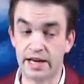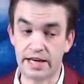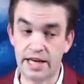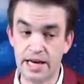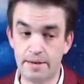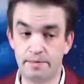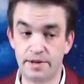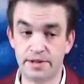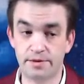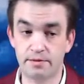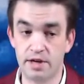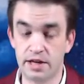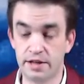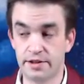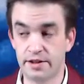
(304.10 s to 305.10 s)
I keep this
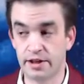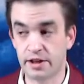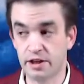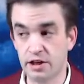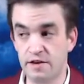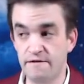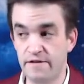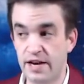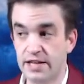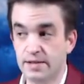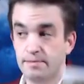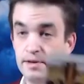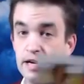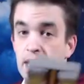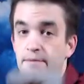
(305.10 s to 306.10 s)
one? Is it a good
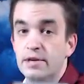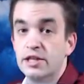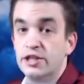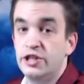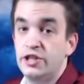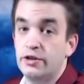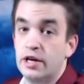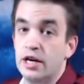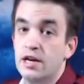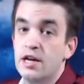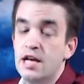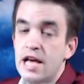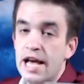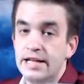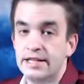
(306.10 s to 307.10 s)
investment? I'm unsure.
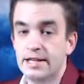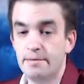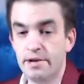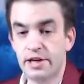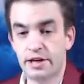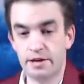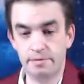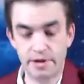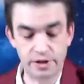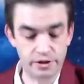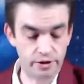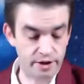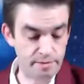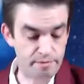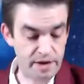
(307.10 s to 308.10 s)
And somebody could be
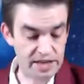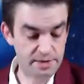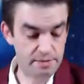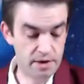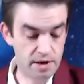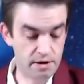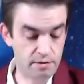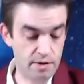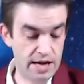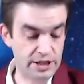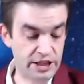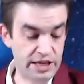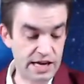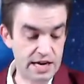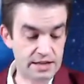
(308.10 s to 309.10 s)
enjoying baseball or
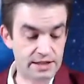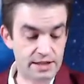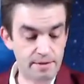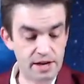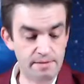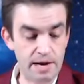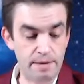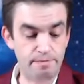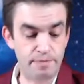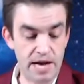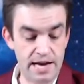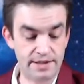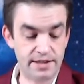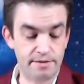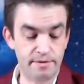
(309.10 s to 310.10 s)
watching it. And something about
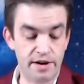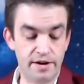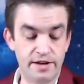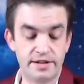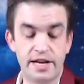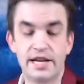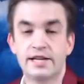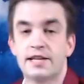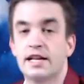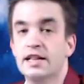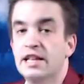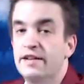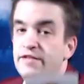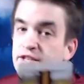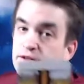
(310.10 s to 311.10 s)
Boston there, isn't it? I
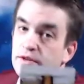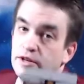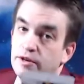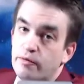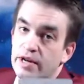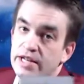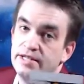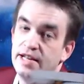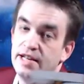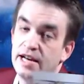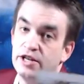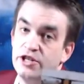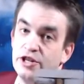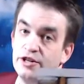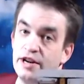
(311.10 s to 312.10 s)
love this little Red
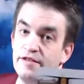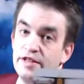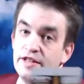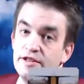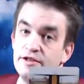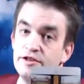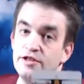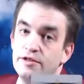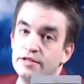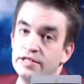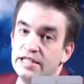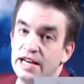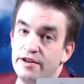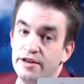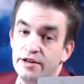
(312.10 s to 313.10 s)
Sox shirt, everything that they're
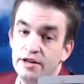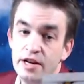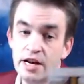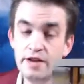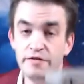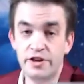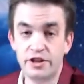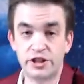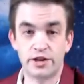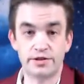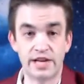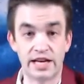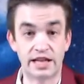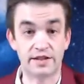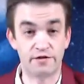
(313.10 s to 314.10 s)
doing down here. This
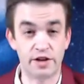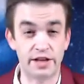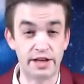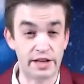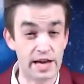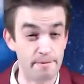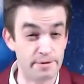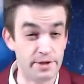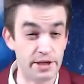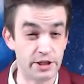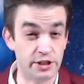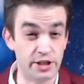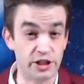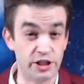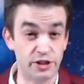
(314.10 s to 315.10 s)
shows like the friendly
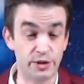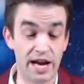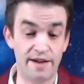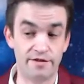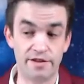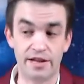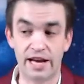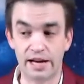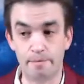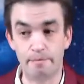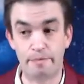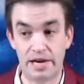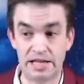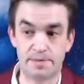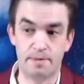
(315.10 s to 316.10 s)
competition that you have in like a
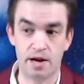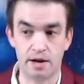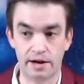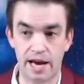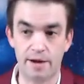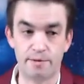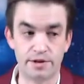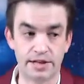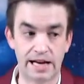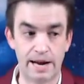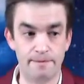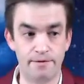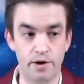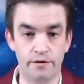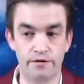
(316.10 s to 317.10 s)
baseball game where it's like,
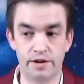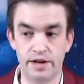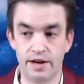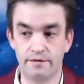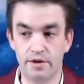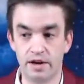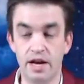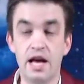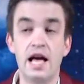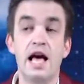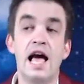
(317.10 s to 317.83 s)
I'm vote for them, vote.